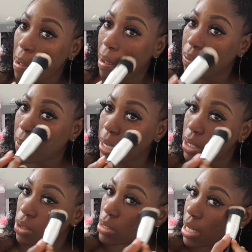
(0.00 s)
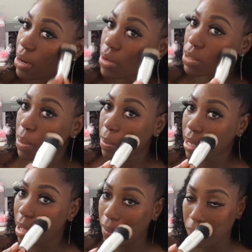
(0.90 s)
And right in those areas where I'm
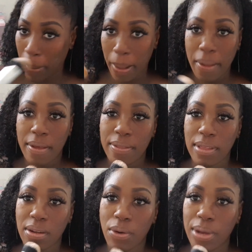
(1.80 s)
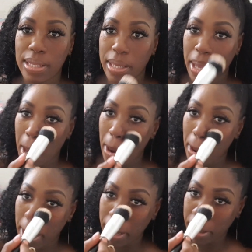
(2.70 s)
gonna have that oiling. All
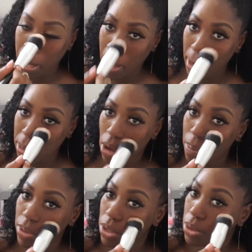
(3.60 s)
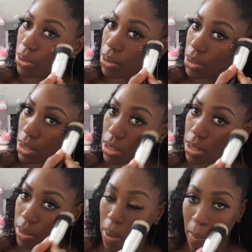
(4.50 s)
right, top of the
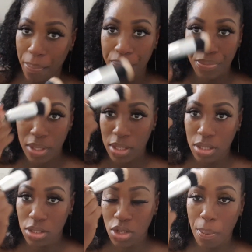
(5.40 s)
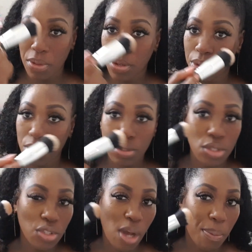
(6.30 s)
nose, top of
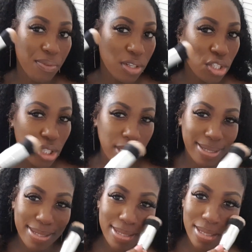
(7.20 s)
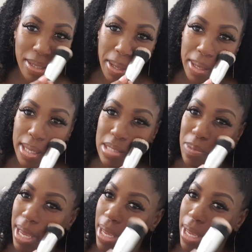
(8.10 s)
the cheeks is